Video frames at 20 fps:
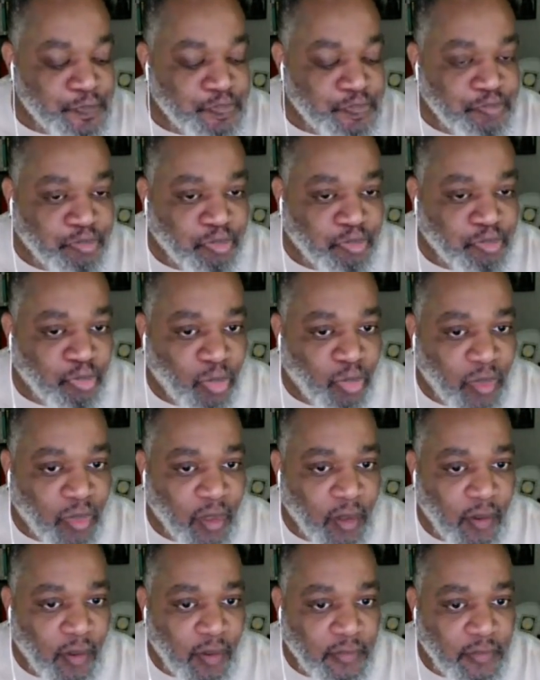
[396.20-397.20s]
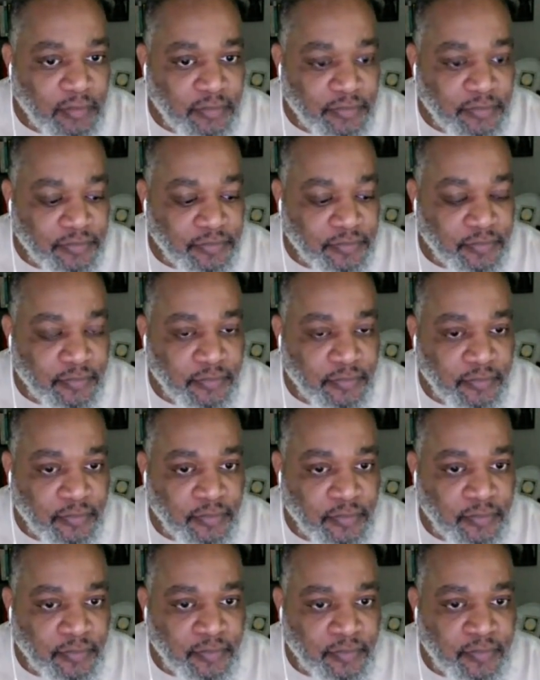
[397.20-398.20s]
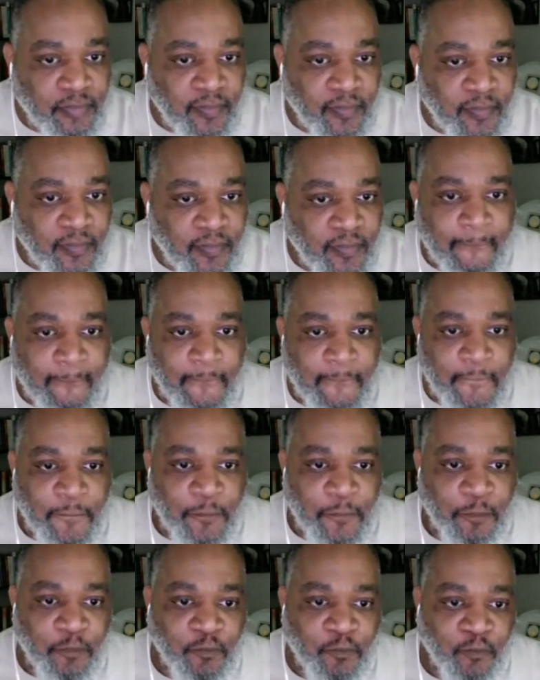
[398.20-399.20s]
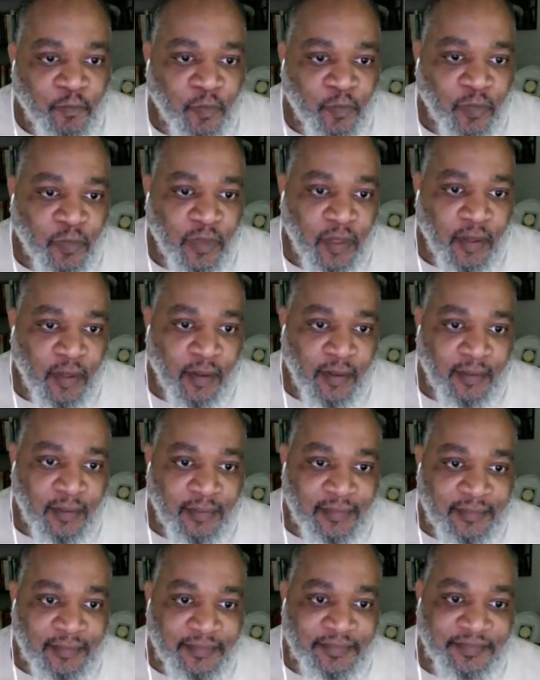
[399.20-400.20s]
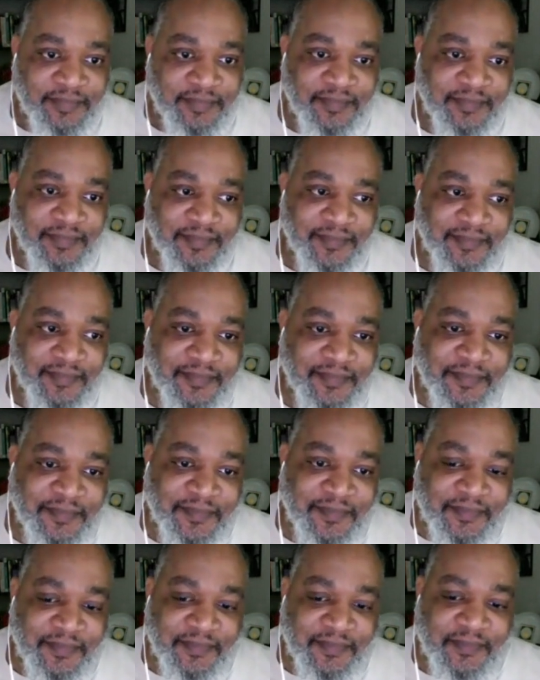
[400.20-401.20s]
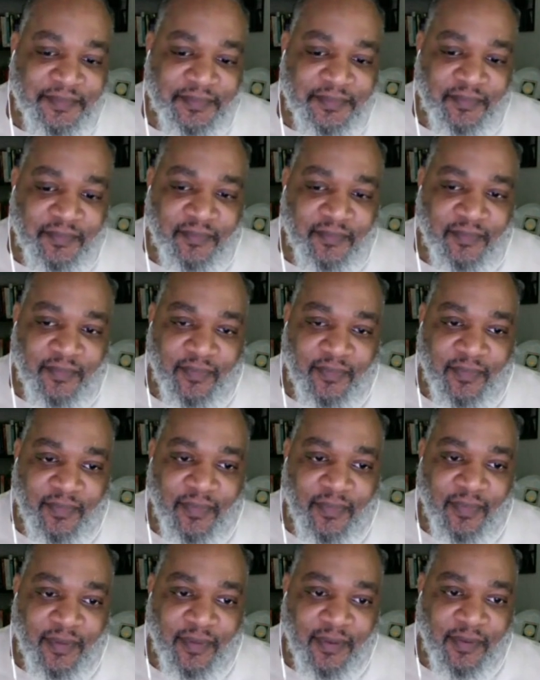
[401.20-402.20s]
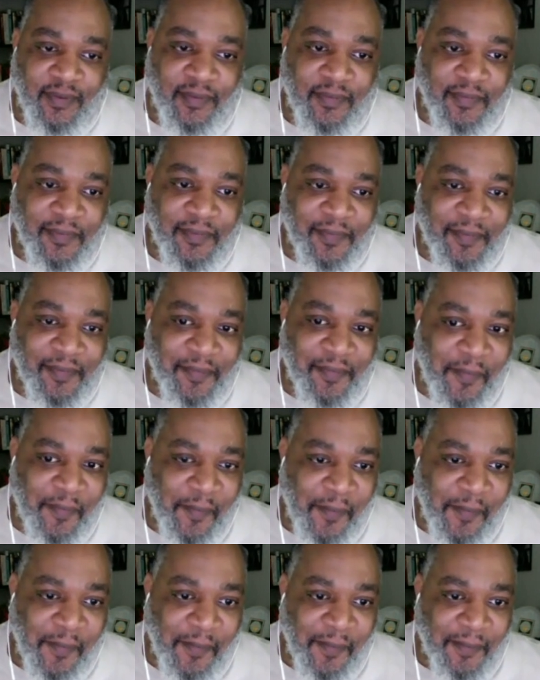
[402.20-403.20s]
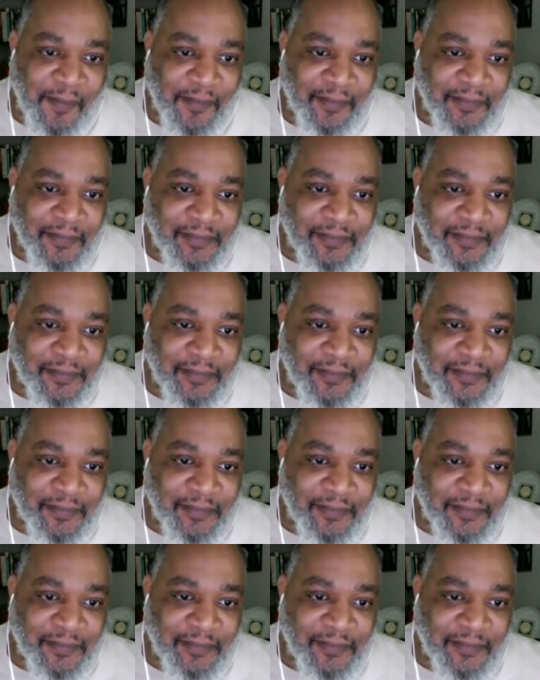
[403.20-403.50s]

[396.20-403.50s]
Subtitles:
(not speaking)